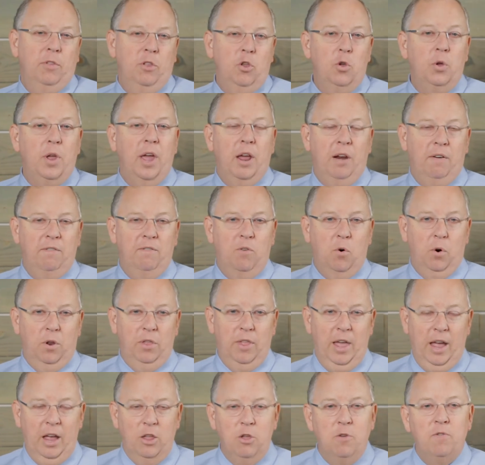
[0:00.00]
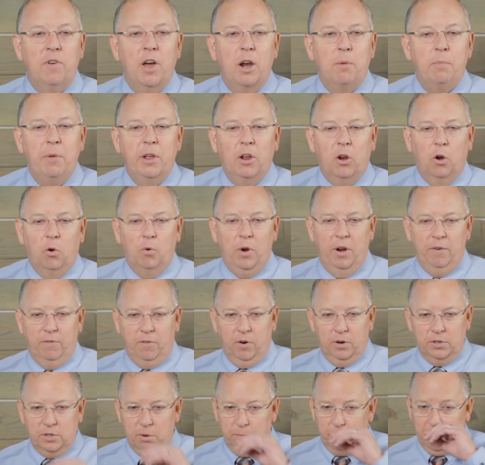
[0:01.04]
you can't afford that. You've got to make a great
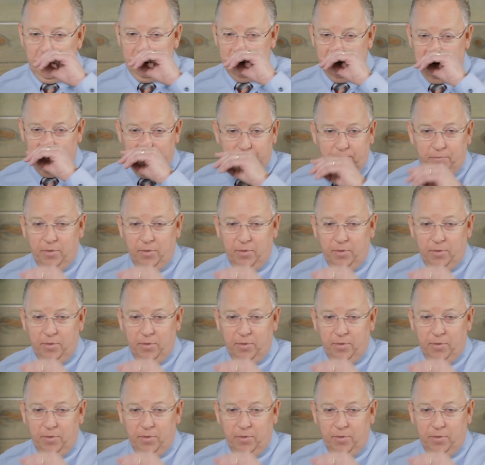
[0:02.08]
first impression.